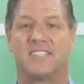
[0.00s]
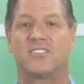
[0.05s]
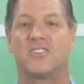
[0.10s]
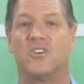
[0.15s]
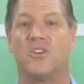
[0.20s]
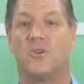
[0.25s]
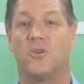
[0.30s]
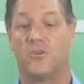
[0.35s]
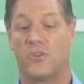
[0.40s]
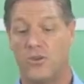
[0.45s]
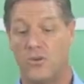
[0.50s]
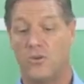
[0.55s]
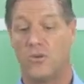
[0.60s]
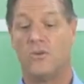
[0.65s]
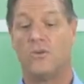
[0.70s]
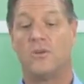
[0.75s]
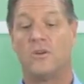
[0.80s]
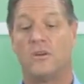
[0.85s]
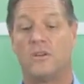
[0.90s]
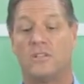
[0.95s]
So
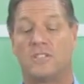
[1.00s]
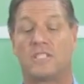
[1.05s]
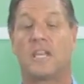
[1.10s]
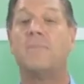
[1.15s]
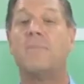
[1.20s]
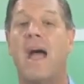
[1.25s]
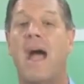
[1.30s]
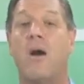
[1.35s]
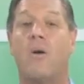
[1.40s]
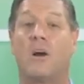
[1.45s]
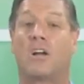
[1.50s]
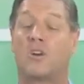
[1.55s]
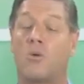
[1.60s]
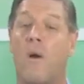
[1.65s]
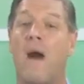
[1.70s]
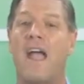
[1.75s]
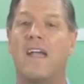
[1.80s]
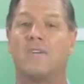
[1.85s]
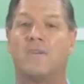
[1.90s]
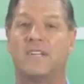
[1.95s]
you somehow
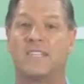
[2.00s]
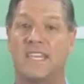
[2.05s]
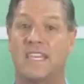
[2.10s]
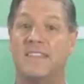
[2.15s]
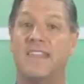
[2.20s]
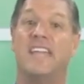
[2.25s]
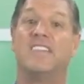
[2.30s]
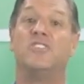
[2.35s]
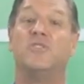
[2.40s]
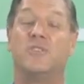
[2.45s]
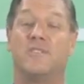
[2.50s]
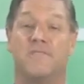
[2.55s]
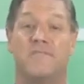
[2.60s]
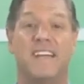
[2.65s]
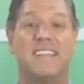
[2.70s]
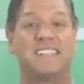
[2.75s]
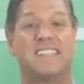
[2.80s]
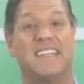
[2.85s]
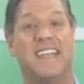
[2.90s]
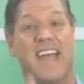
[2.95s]
acquire it and then you
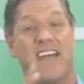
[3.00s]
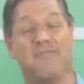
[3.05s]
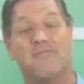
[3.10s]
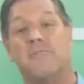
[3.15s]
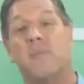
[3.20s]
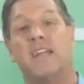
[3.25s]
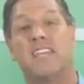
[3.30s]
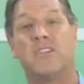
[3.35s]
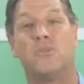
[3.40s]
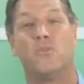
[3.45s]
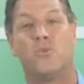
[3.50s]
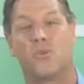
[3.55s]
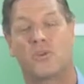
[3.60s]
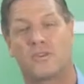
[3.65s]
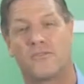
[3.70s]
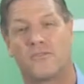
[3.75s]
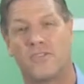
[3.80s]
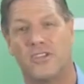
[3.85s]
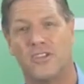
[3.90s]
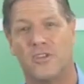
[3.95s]
invest and have money
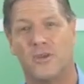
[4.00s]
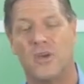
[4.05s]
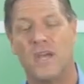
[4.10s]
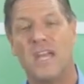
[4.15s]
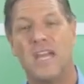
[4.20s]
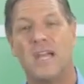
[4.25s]
work for you.